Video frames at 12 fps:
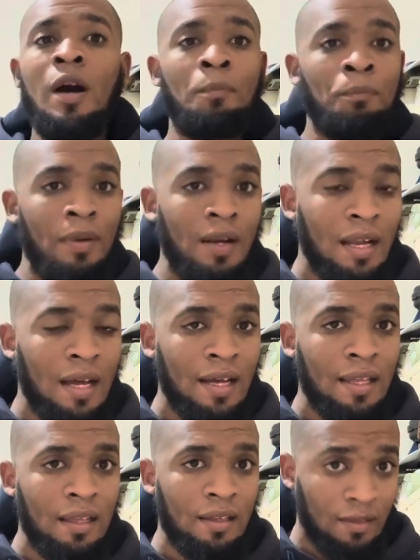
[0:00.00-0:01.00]

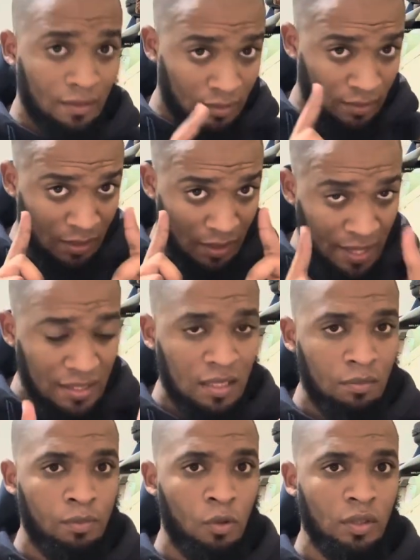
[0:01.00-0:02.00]
apply. That's
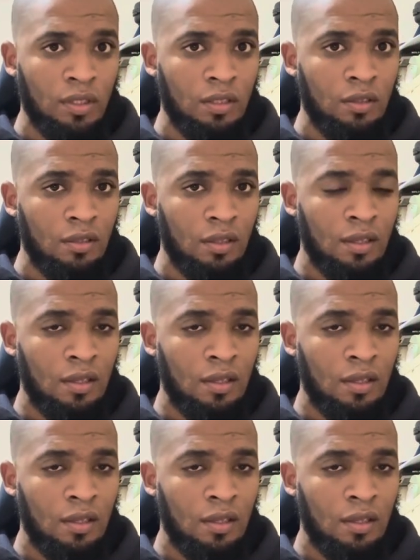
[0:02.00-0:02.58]
important.